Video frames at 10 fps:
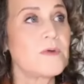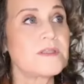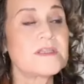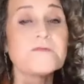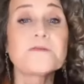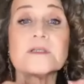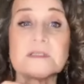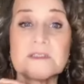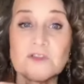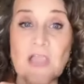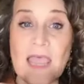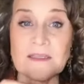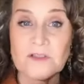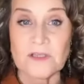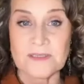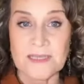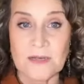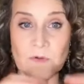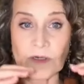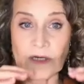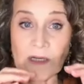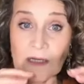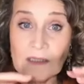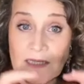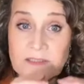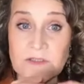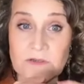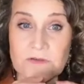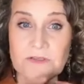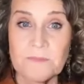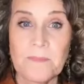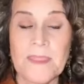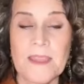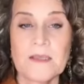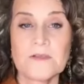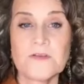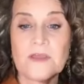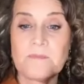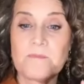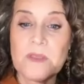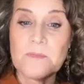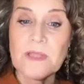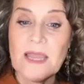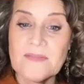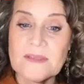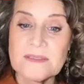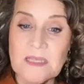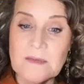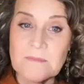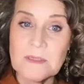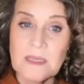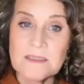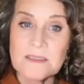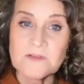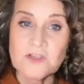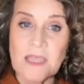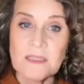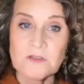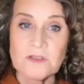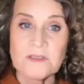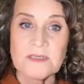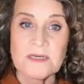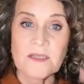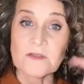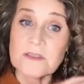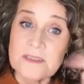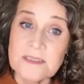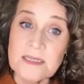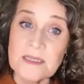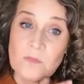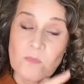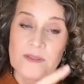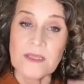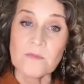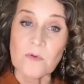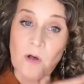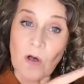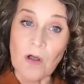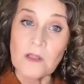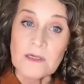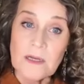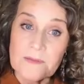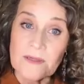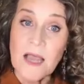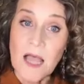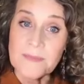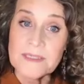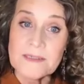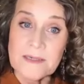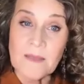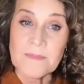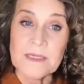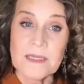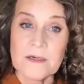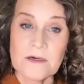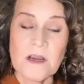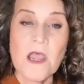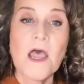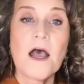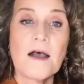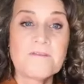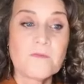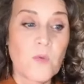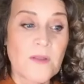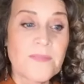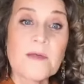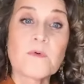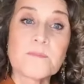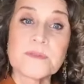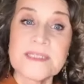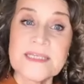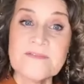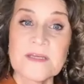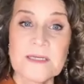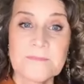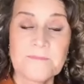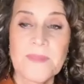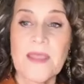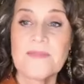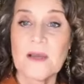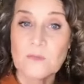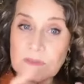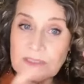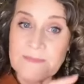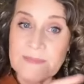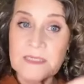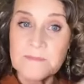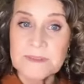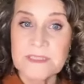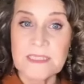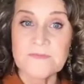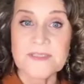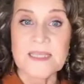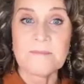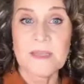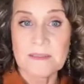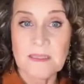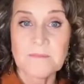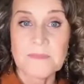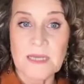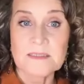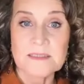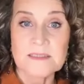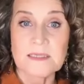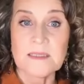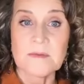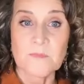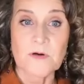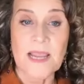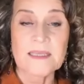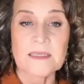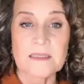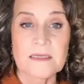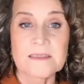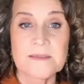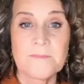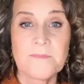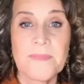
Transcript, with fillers: different challenges that were clusters, so that people had the same kinds of challenges. And I could see what they were all, the common denominator of what they were believing, that were limiting beliefs that made them not see the miraculous.